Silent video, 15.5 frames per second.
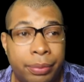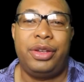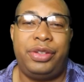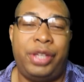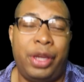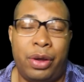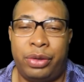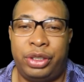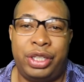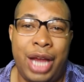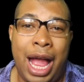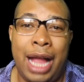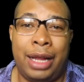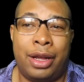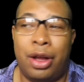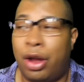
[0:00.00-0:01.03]
So
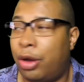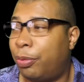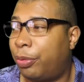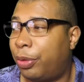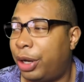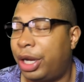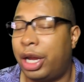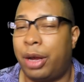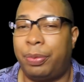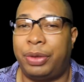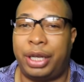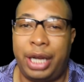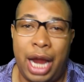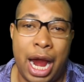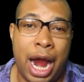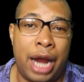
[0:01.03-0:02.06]
Jock gonna bring up the
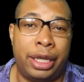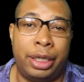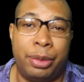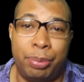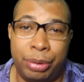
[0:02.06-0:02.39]
Carly